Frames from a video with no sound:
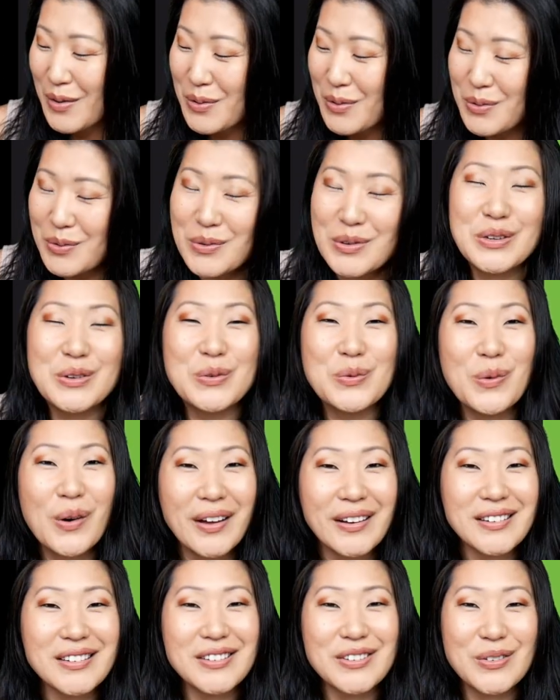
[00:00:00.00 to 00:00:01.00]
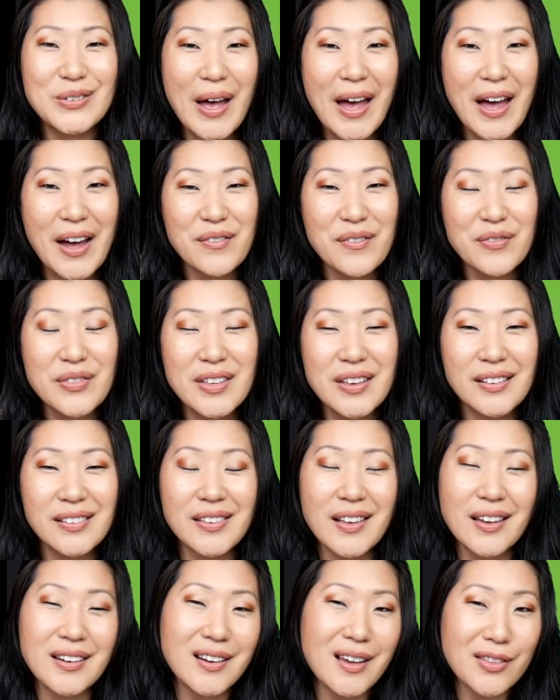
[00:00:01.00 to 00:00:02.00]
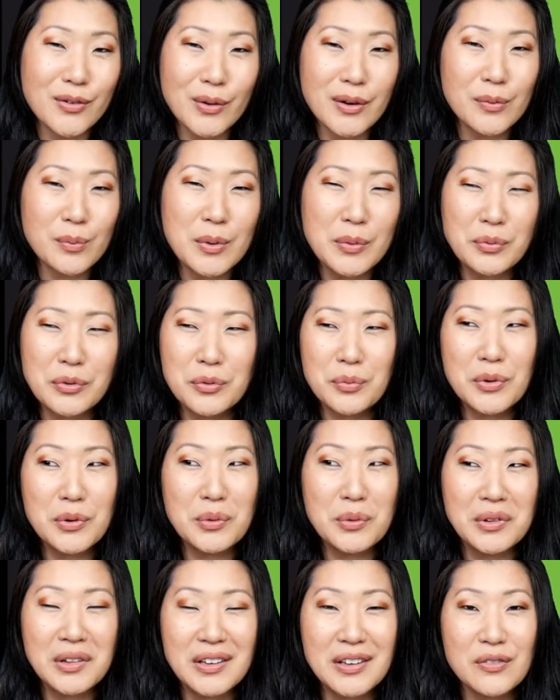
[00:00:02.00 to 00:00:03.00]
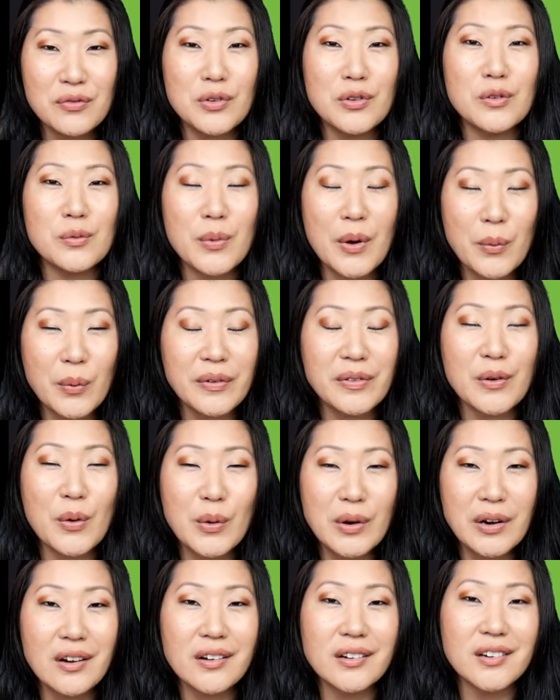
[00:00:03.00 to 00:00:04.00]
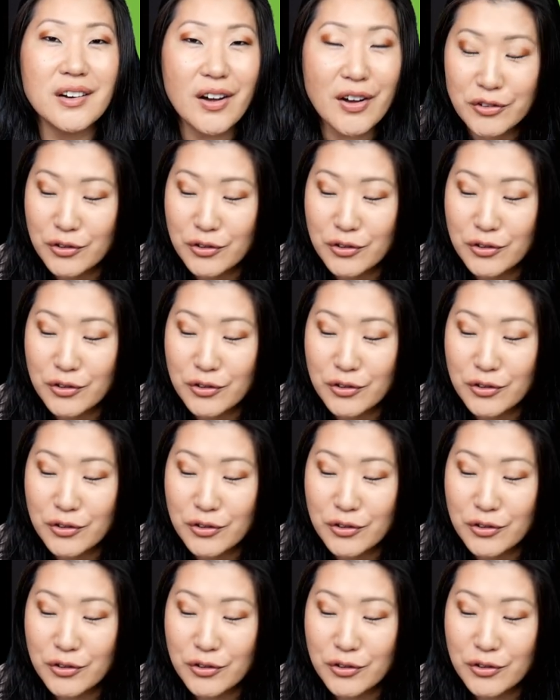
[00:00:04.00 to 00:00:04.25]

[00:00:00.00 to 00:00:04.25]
So you want to have things set. Otherwise people will be really confused by what's going on